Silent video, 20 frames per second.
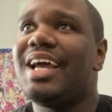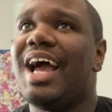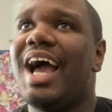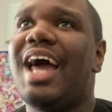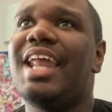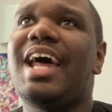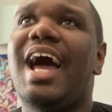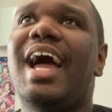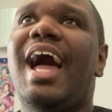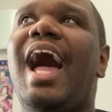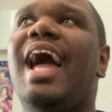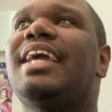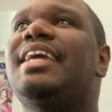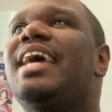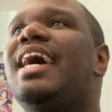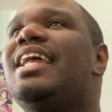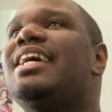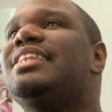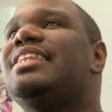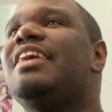And I
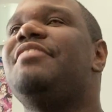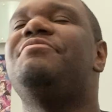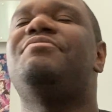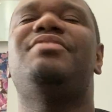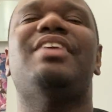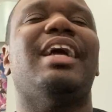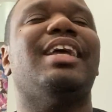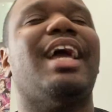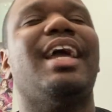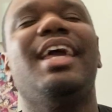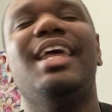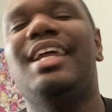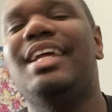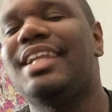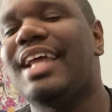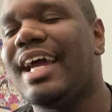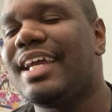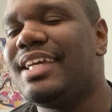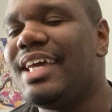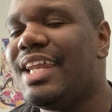get it. I get
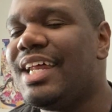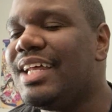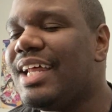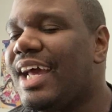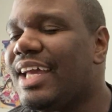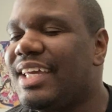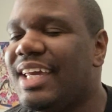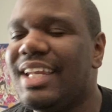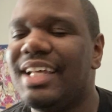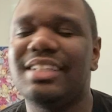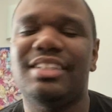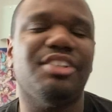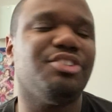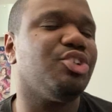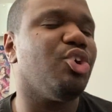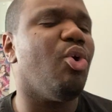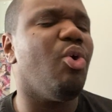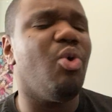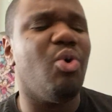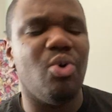it. They're
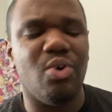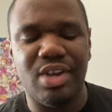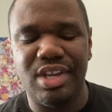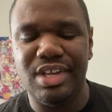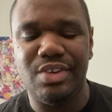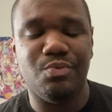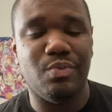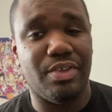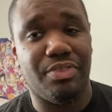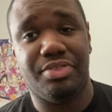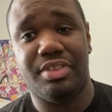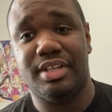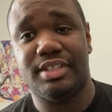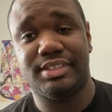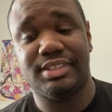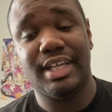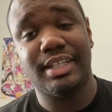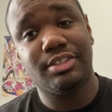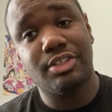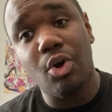toying with
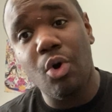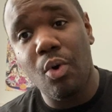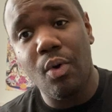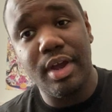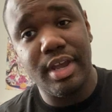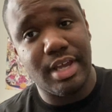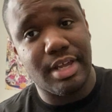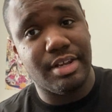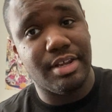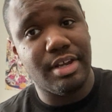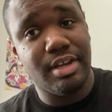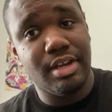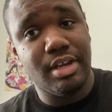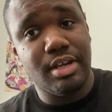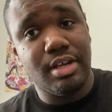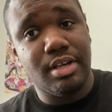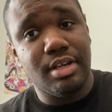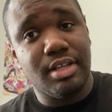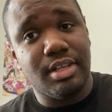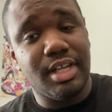us. They're
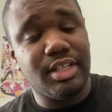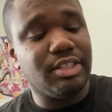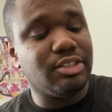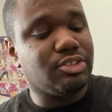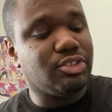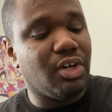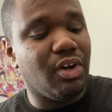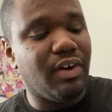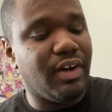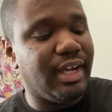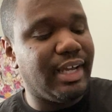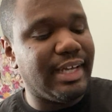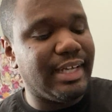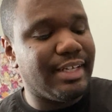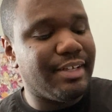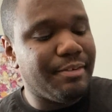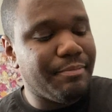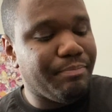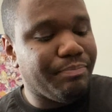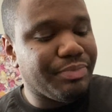just
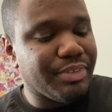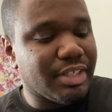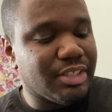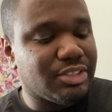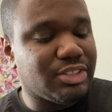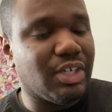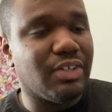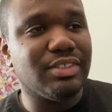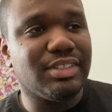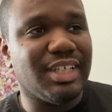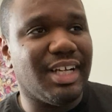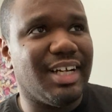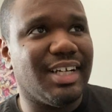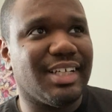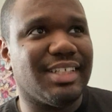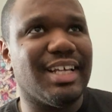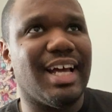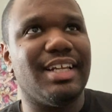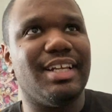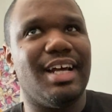toying Shouta,
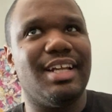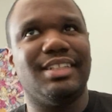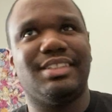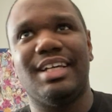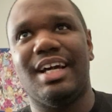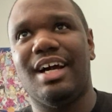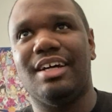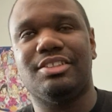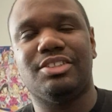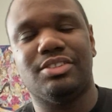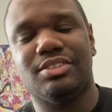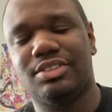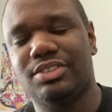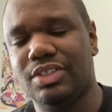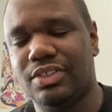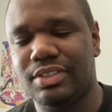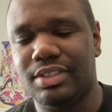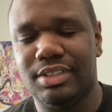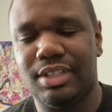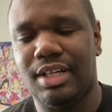because I understand
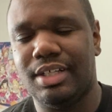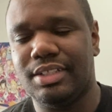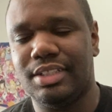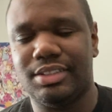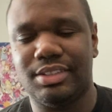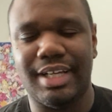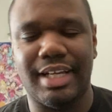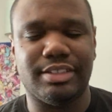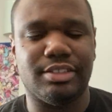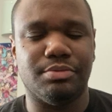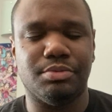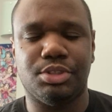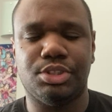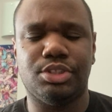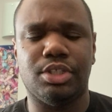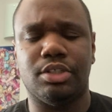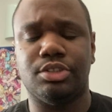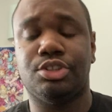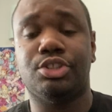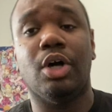how this is like some
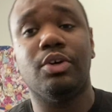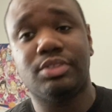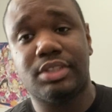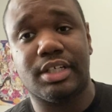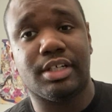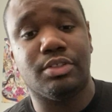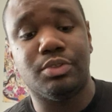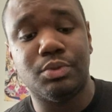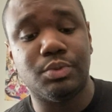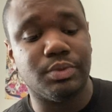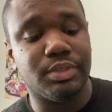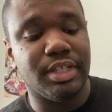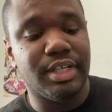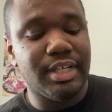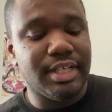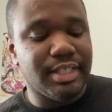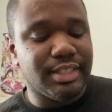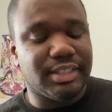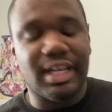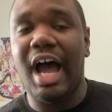Shouta-kun
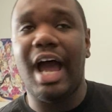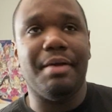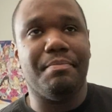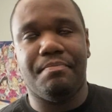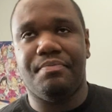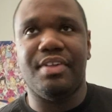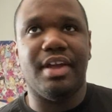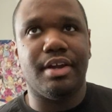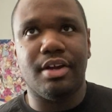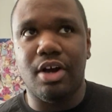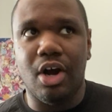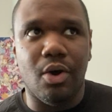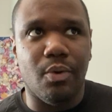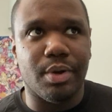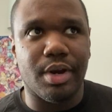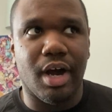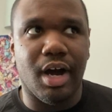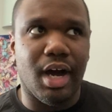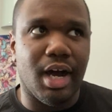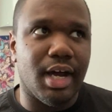type thing
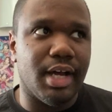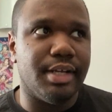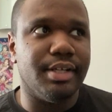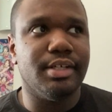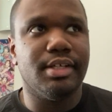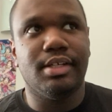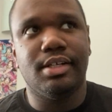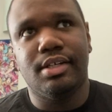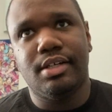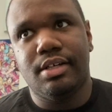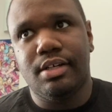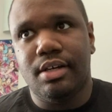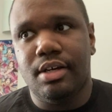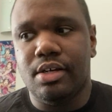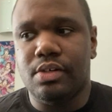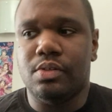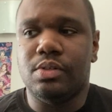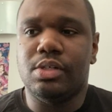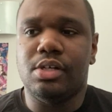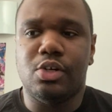going on.
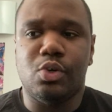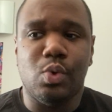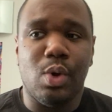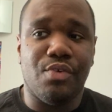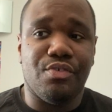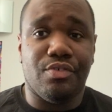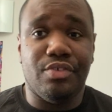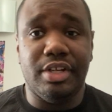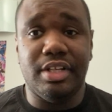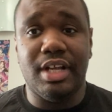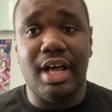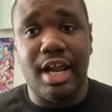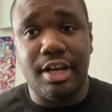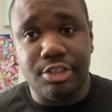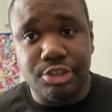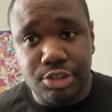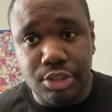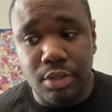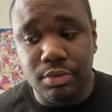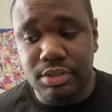Whoever read a lot of
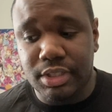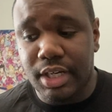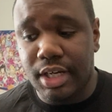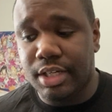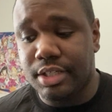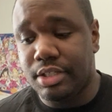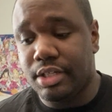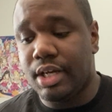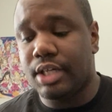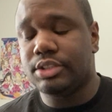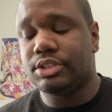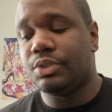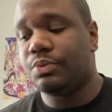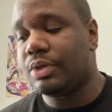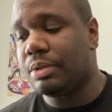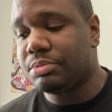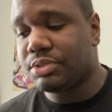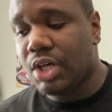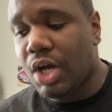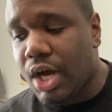Shouta, you guys know
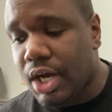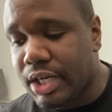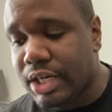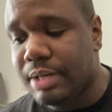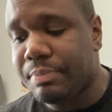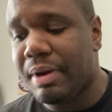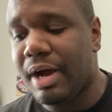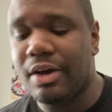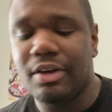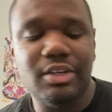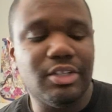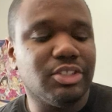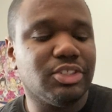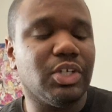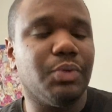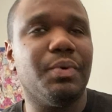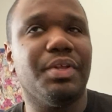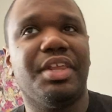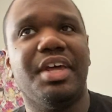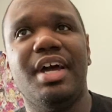what I'm talking about.
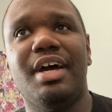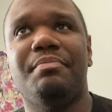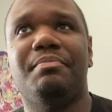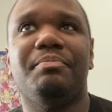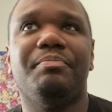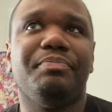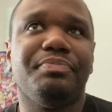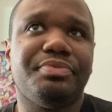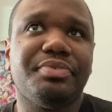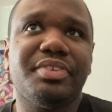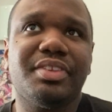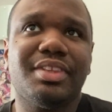So with him